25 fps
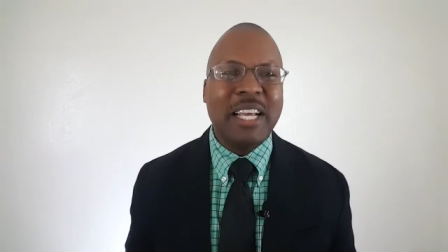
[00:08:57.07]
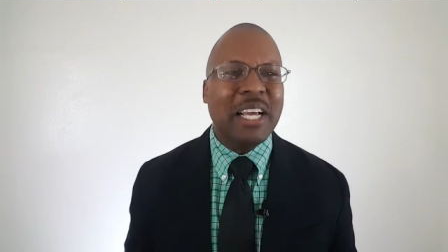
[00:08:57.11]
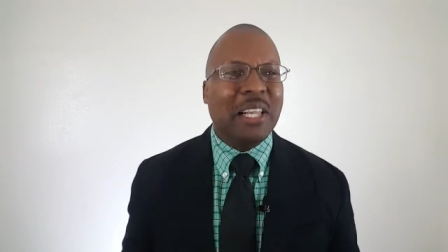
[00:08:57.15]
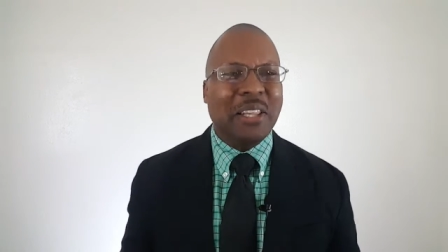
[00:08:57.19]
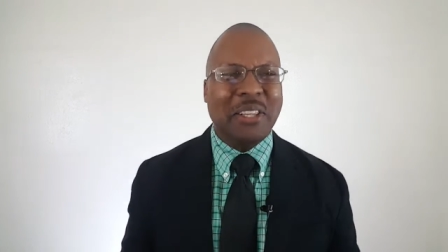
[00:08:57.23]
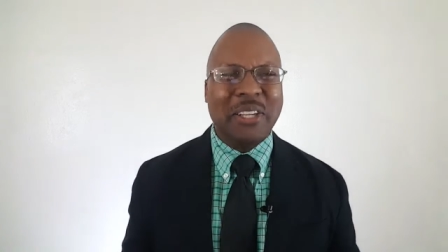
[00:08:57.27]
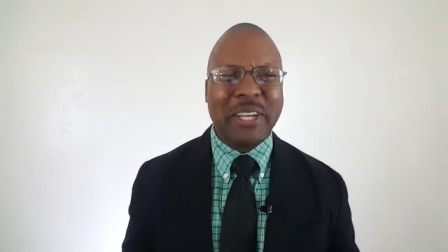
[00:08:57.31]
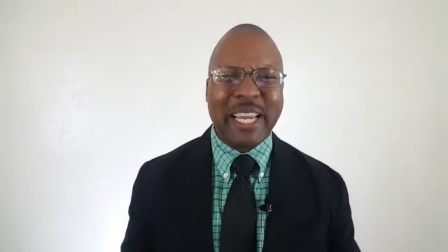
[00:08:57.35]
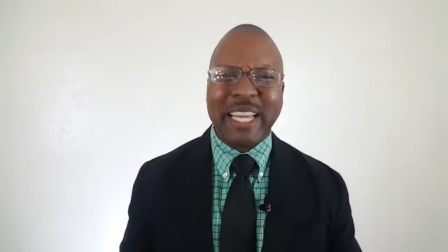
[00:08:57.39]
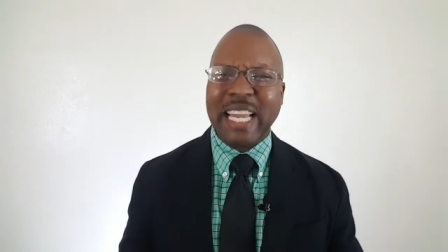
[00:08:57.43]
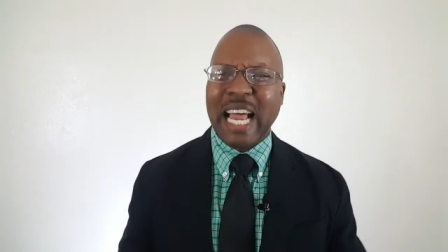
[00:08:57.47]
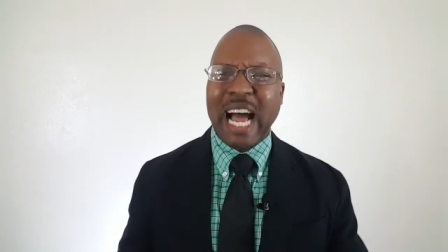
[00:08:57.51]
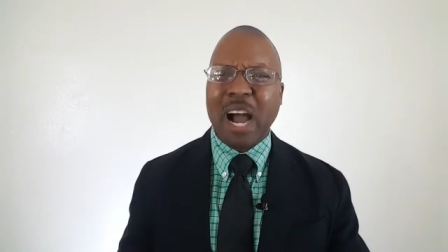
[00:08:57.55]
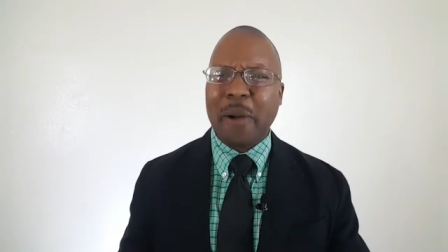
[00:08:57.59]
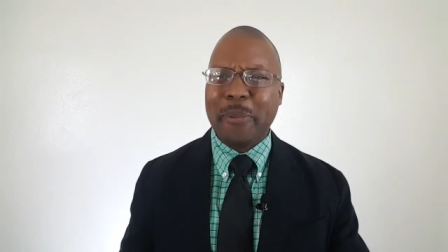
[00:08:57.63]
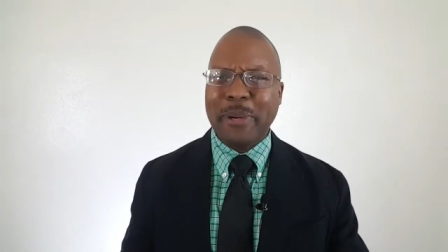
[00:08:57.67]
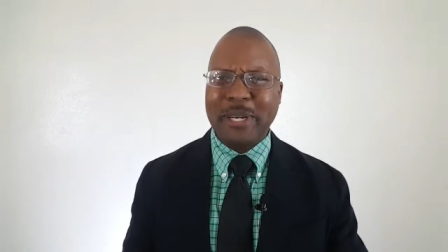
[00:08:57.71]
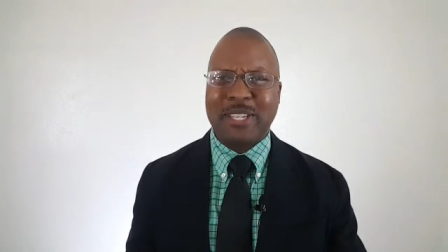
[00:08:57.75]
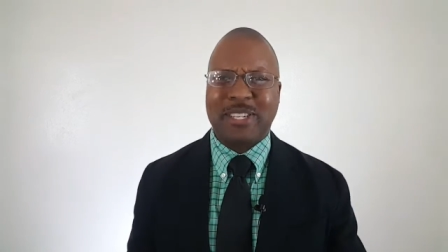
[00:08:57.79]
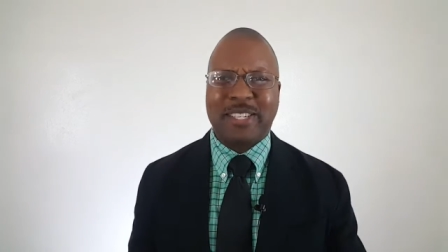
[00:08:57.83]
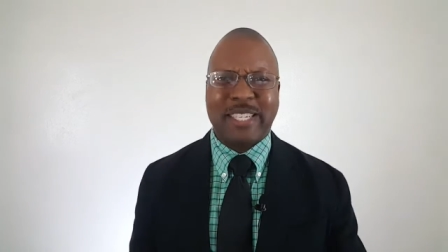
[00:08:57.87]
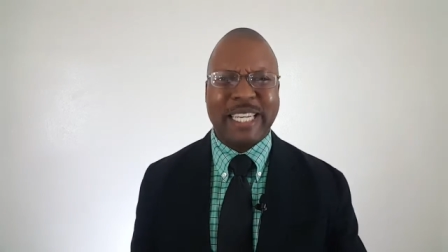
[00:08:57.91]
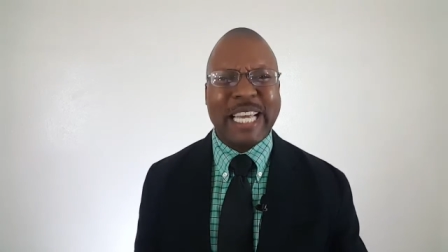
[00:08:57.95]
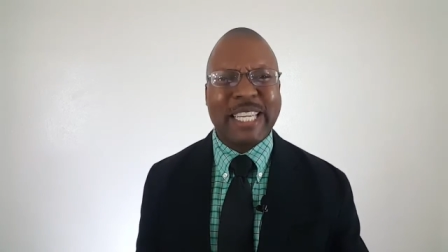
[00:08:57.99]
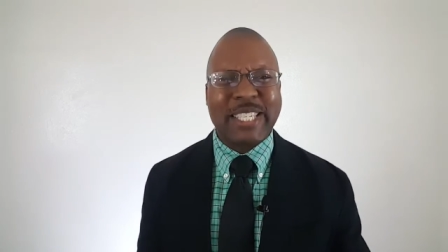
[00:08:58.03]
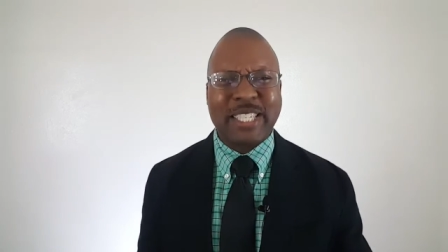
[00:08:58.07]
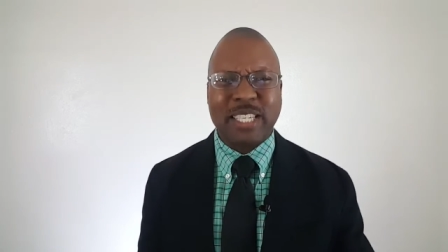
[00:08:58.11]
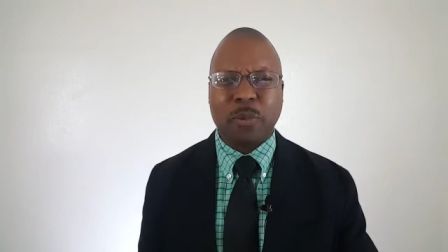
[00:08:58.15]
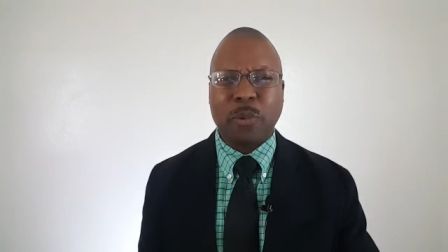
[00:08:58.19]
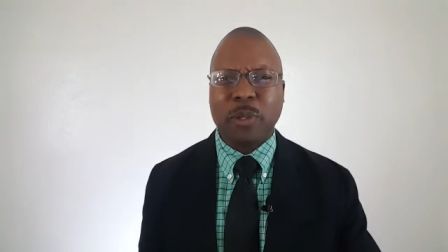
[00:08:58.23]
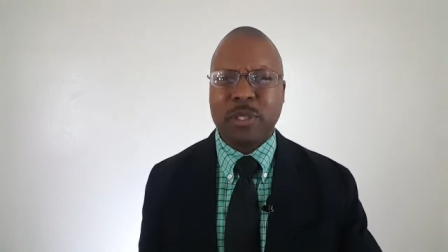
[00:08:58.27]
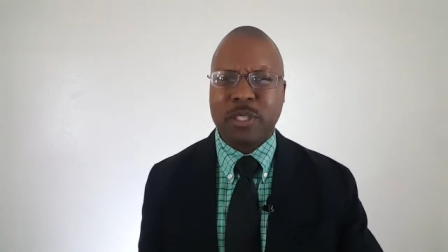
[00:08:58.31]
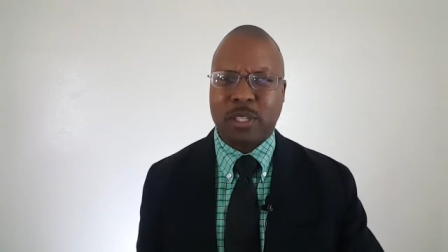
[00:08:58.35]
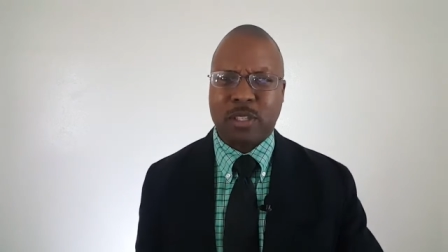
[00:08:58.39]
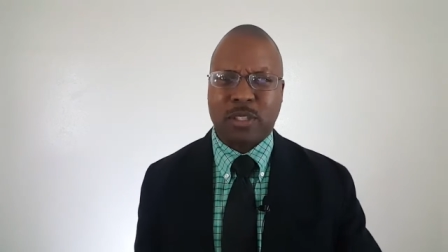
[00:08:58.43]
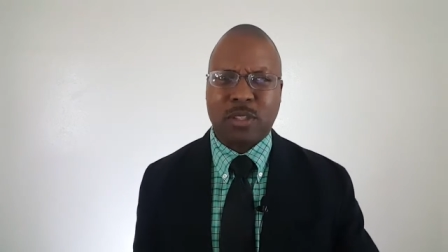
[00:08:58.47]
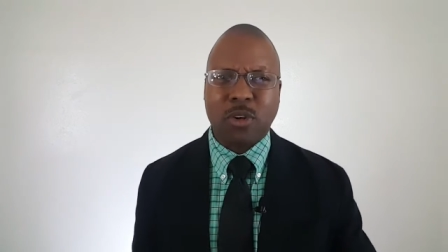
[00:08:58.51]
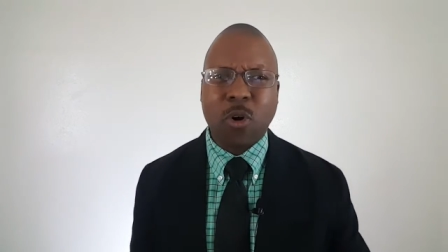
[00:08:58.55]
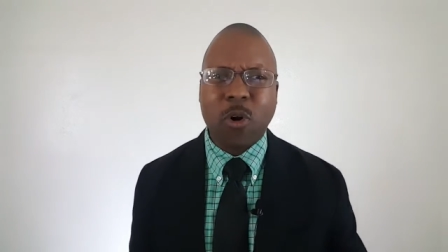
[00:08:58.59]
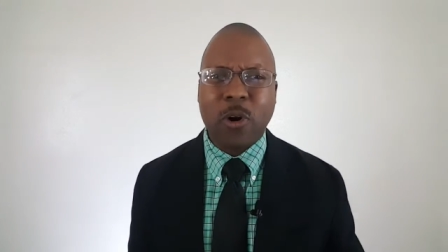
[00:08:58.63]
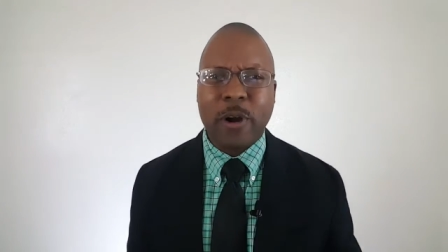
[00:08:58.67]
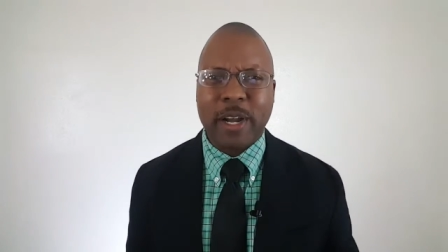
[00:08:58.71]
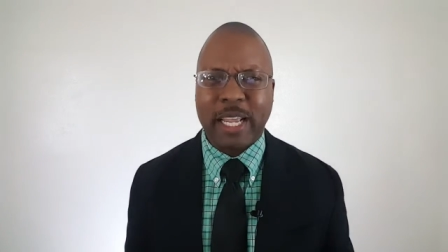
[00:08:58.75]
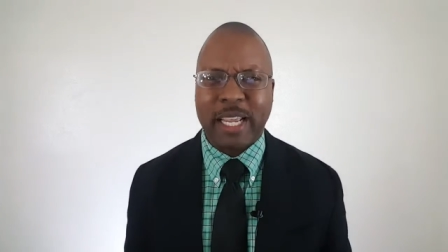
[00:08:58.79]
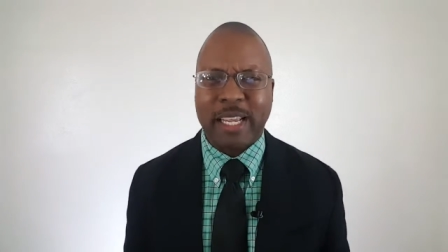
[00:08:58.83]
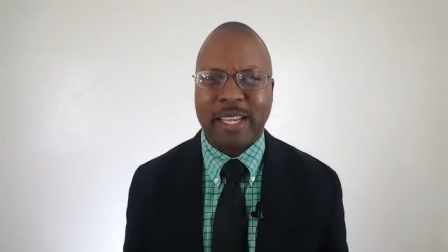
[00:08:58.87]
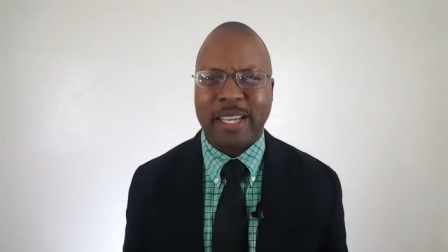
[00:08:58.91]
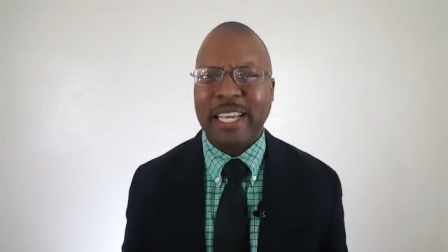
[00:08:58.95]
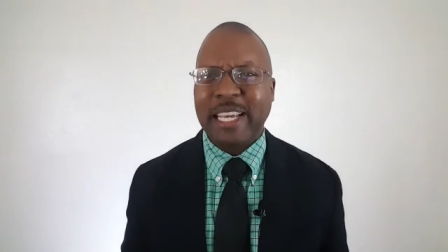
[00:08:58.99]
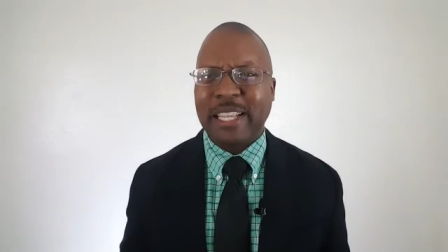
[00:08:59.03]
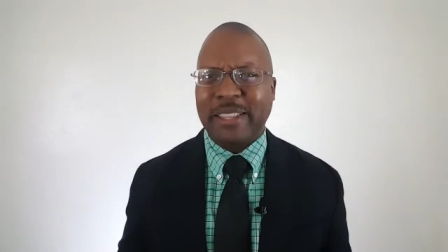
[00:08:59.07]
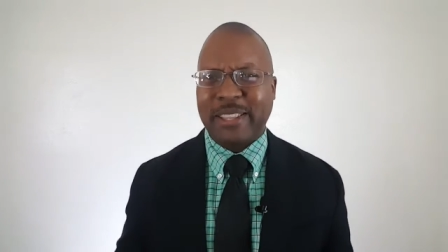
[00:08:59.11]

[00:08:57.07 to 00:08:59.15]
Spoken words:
Look at how he says it with authority,